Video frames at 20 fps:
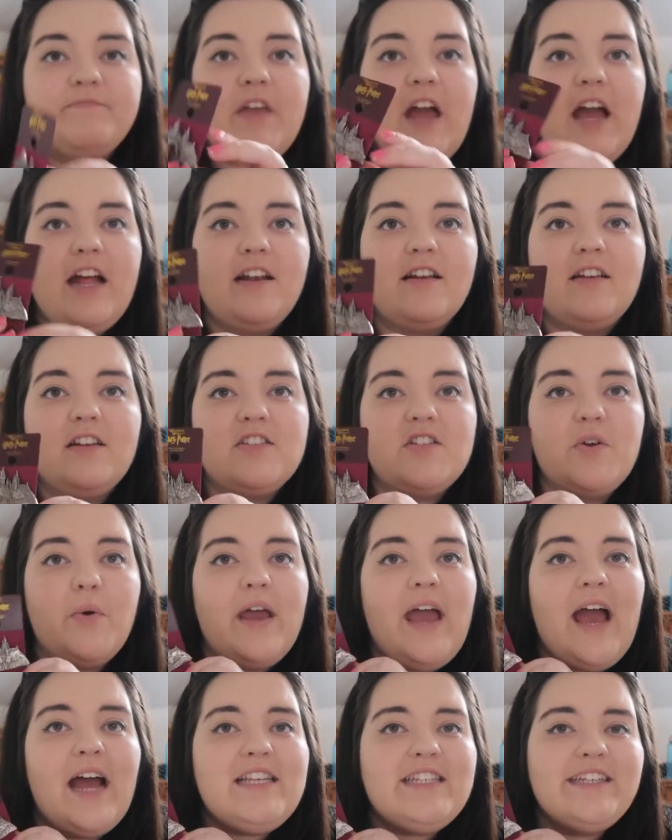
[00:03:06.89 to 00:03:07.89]
and so
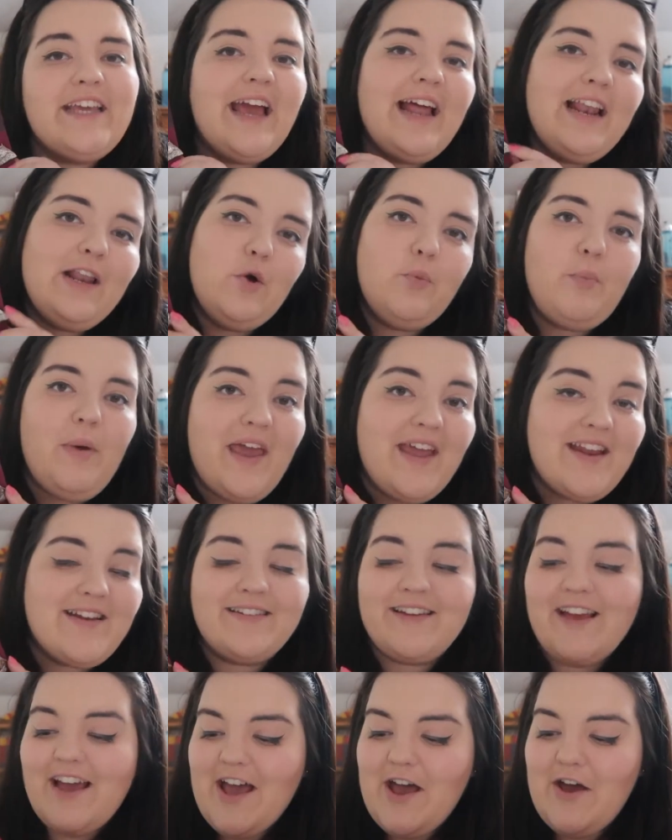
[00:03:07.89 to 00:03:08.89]
I had to get a little
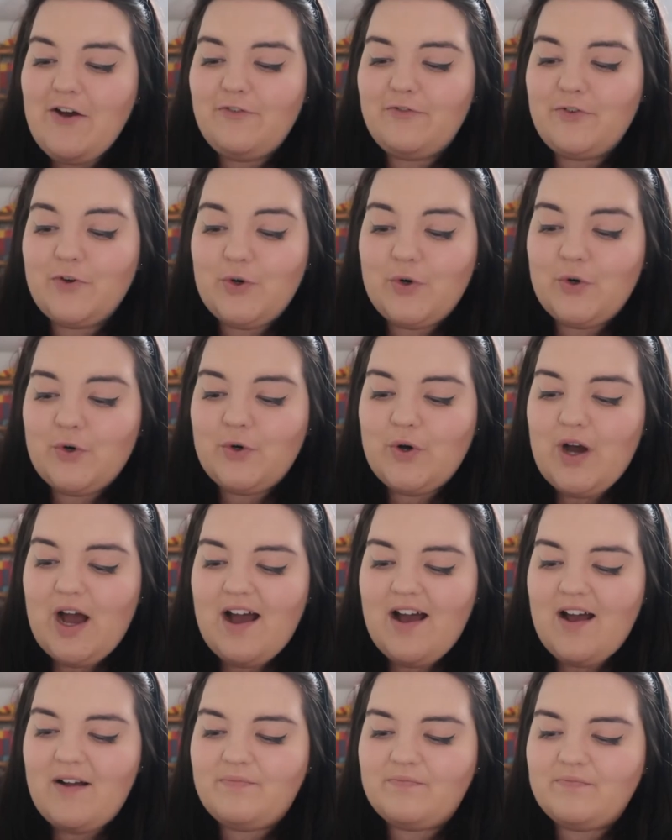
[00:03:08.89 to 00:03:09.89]
pin for
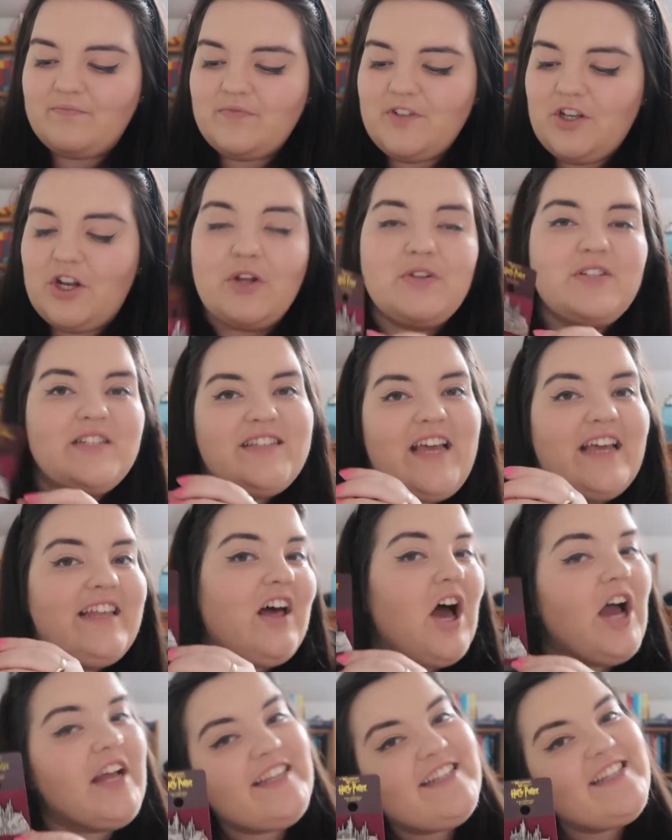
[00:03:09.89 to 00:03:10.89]
you know, to say
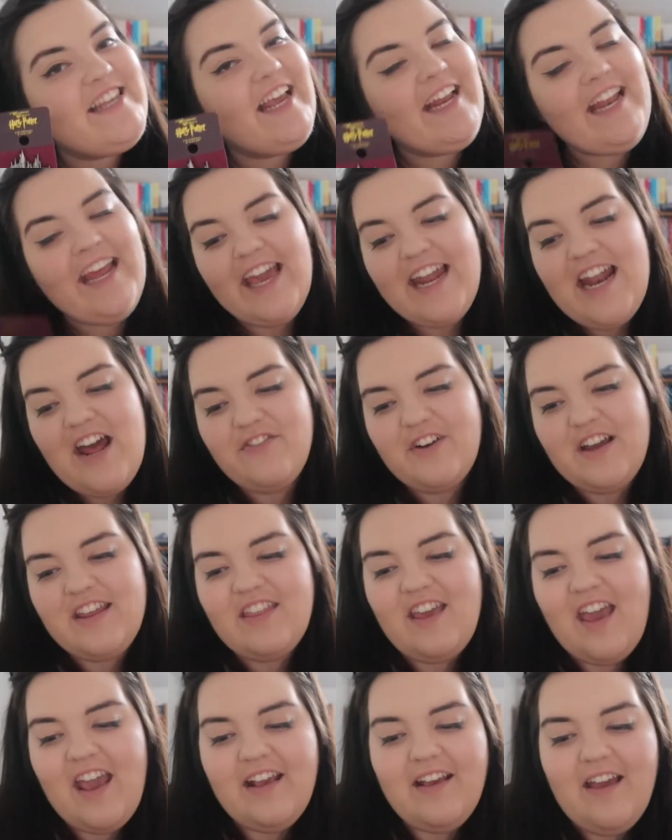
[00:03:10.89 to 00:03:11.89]
that I'd seen it and
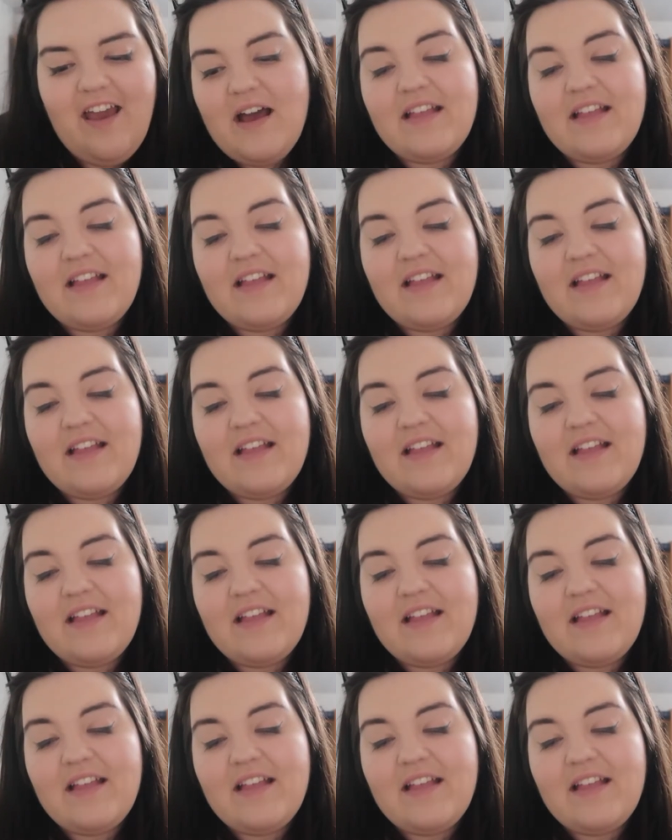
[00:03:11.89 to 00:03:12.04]
everything,